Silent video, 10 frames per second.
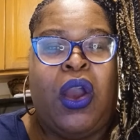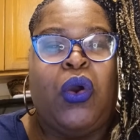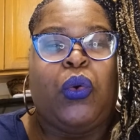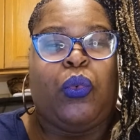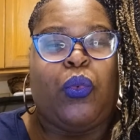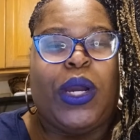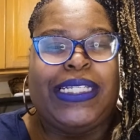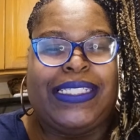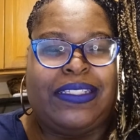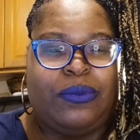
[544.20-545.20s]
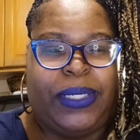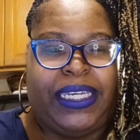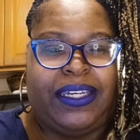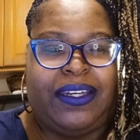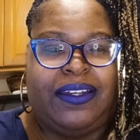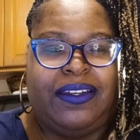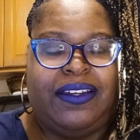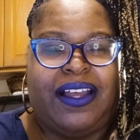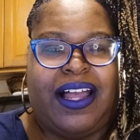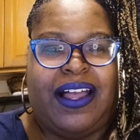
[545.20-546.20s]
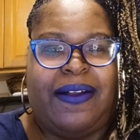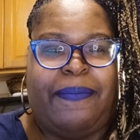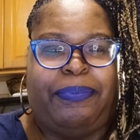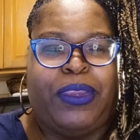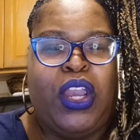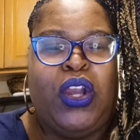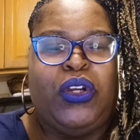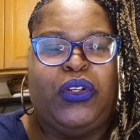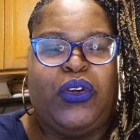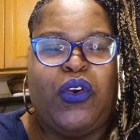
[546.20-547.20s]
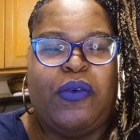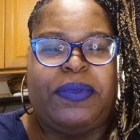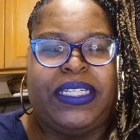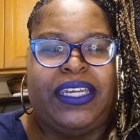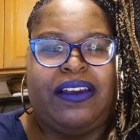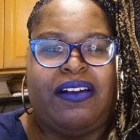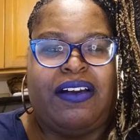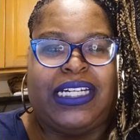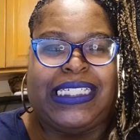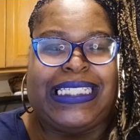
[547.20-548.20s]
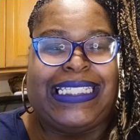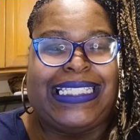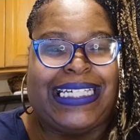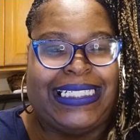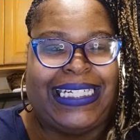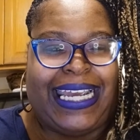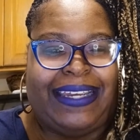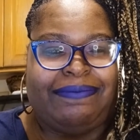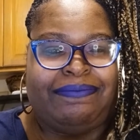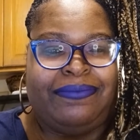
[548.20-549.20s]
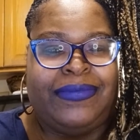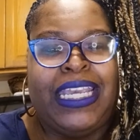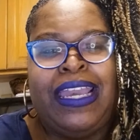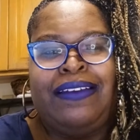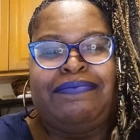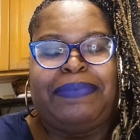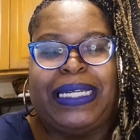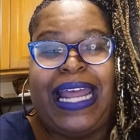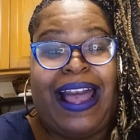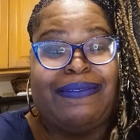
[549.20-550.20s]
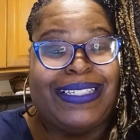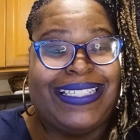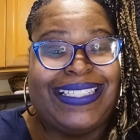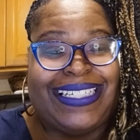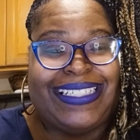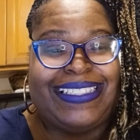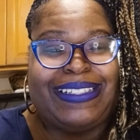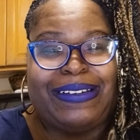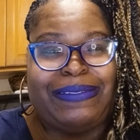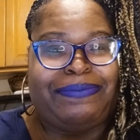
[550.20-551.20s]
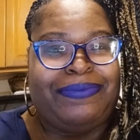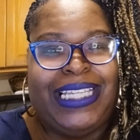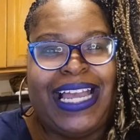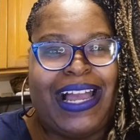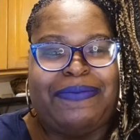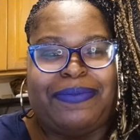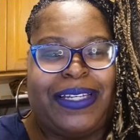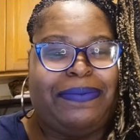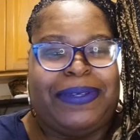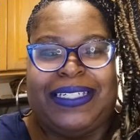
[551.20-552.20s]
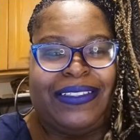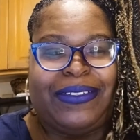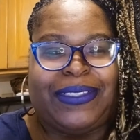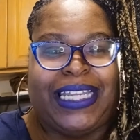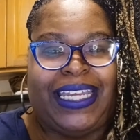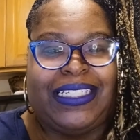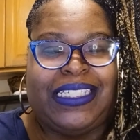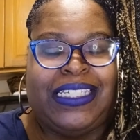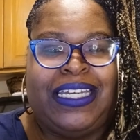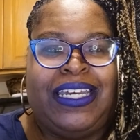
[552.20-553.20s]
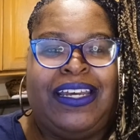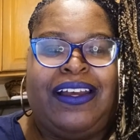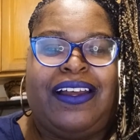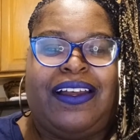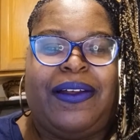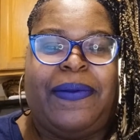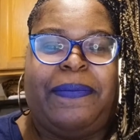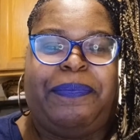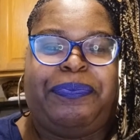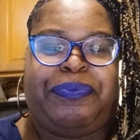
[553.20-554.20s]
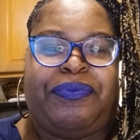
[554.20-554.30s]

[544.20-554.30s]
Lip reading: once a week, normally on a Sunday, but I was sick, so I'm been a little late. I